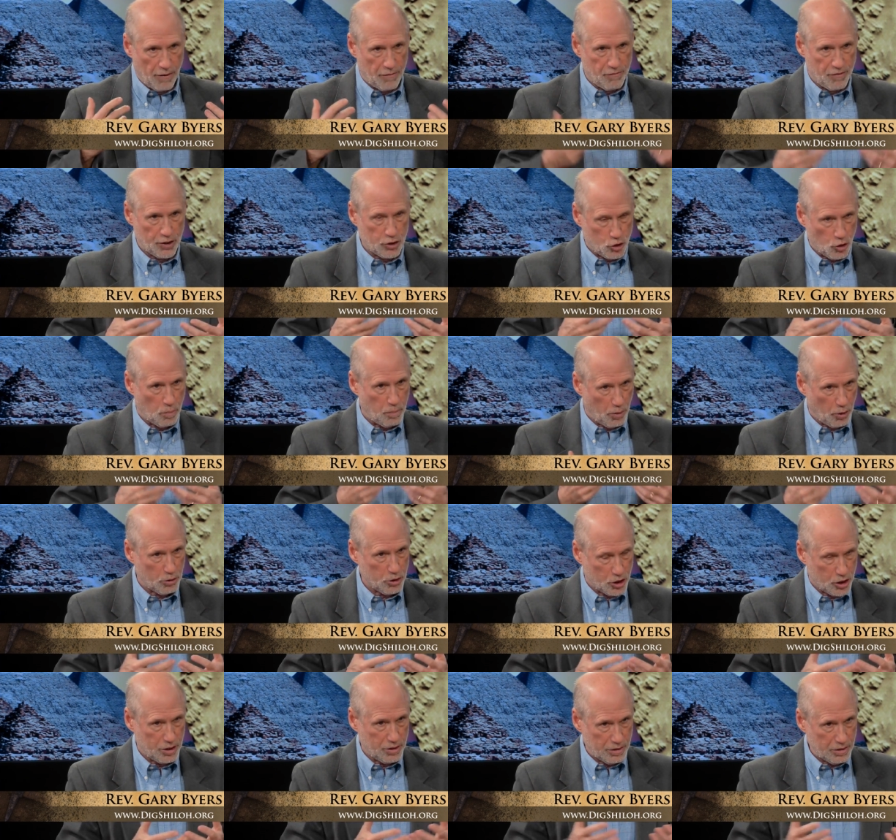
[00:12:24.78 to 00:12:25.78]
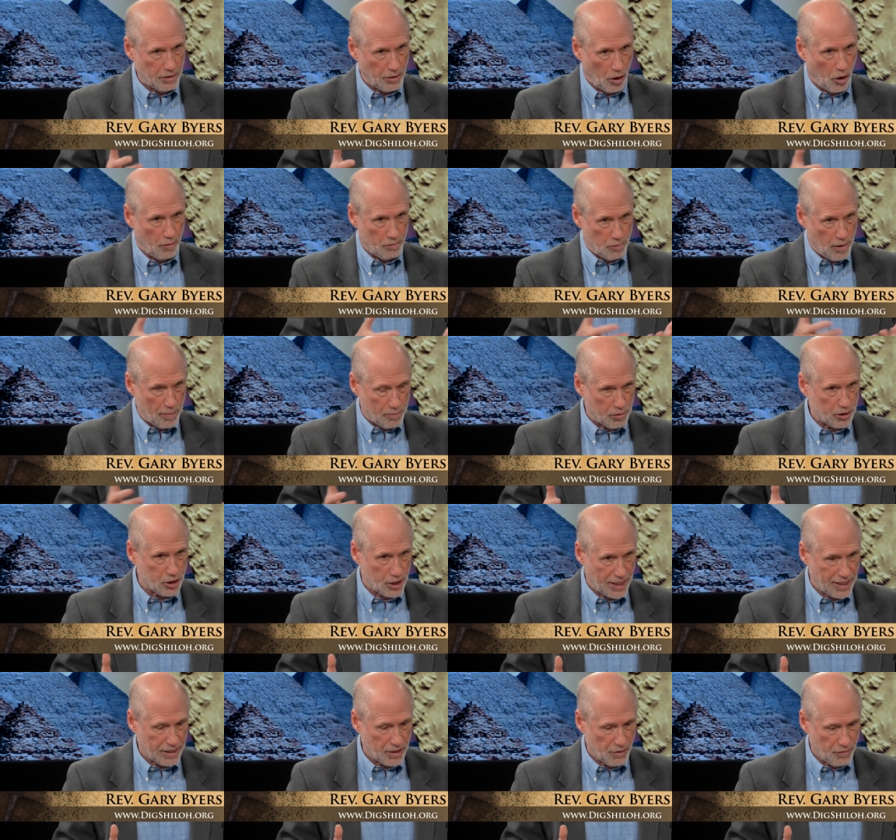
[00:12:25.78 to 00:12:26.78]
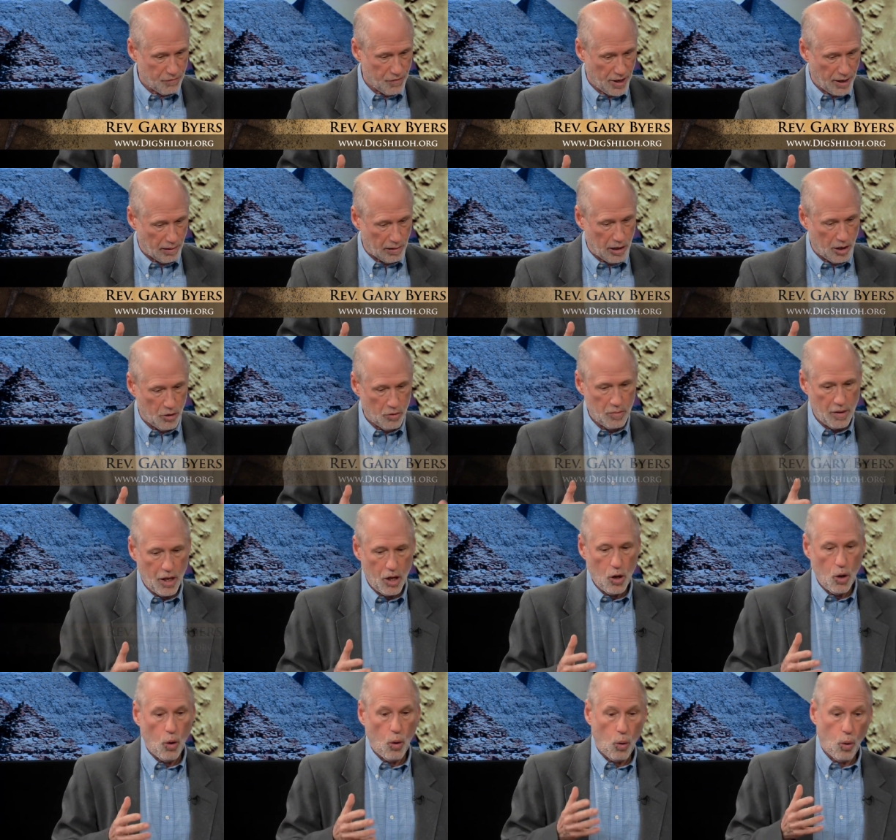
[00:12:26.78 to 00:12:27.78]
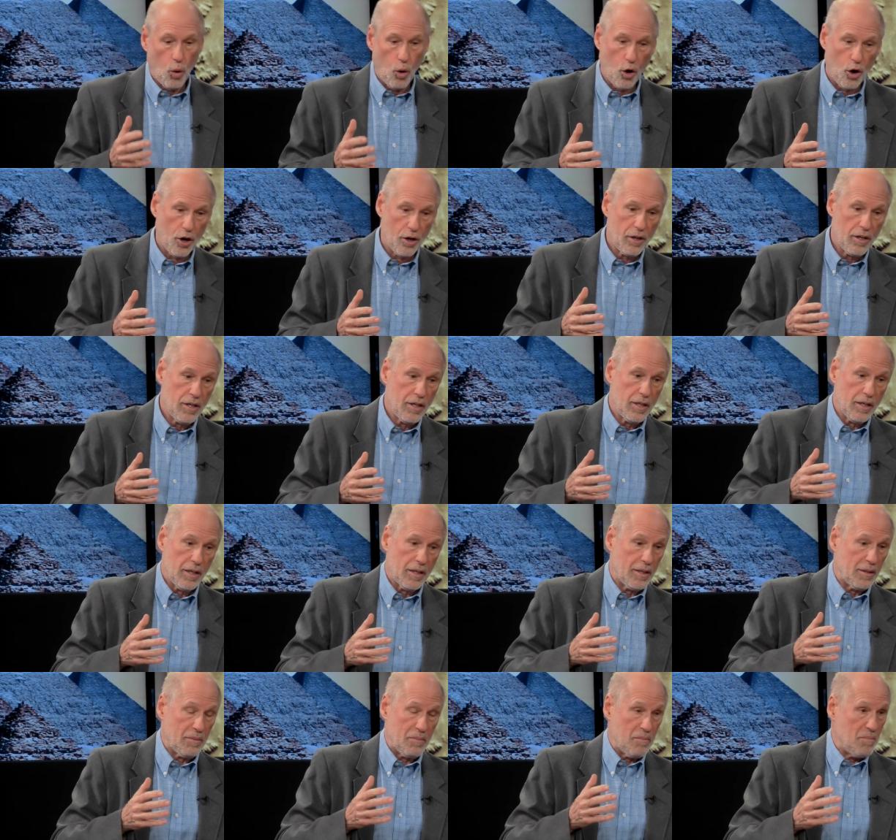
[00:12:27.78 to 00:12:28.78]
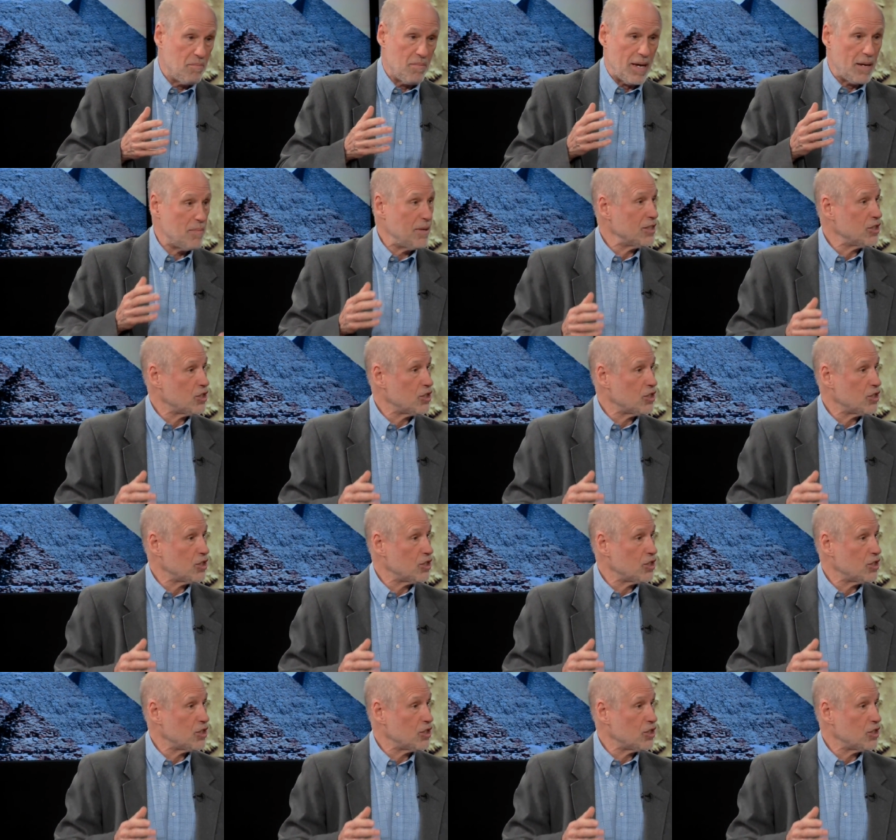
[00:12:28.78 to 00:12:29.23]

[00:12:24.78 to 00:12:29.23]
official person representing mm-hmm. the pharaoh, or maybe